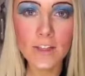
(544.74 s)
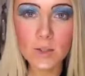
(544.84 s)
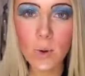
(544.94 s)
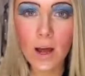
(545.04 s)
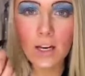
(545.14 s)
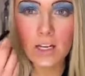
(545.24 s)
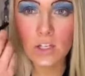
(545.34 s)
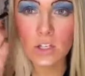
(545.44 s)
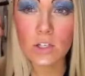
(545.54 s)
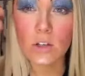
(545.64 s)
This one
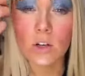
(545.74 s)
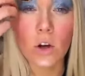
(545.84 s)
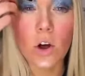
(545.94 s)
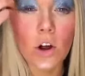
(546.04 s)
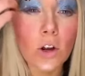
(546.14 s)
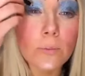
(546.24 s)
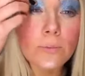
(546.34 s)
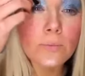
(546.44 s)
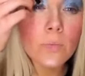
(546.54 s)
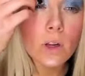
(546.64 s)
is just going to go
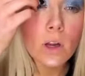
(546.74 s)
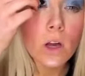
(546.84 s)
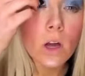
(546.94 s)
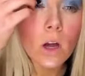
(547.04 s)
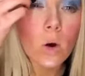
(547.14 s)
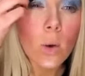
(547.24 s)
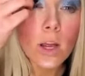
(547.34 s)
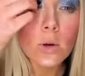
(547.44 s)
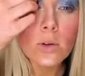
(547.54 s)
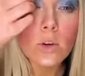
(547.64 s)

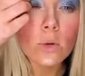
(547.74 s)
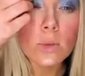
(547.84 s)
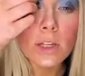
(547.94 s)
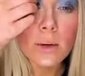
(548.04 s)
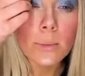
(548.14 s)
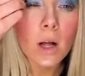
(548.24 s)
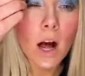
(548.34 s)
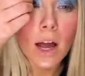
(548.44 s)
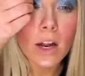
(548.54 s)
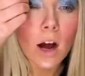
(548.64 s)
where you would normally
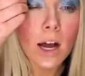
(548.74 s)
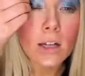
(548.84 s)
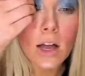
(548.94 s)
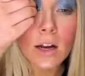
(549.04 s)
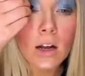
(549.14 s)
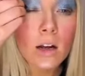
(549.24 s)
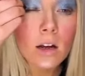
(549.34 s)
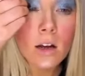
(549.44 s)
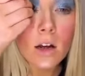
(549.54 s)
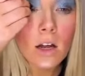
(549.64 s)
apply an eyeliner.
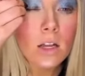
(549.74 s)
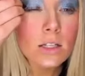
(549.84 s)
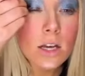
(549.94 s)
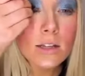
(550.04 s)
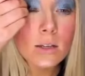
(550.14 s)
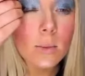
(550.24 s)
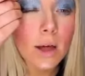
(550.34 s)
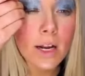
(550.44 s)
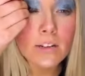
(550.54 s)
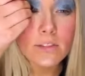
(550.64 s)
Doesn't
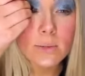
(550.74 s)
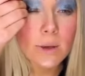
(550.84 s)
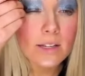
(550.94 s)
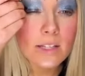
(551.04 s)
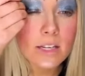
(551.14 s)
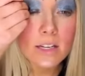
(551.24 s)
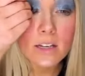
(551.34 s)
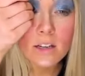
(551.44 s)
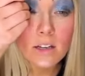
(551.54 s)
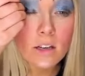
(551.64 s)
matter if it's messy,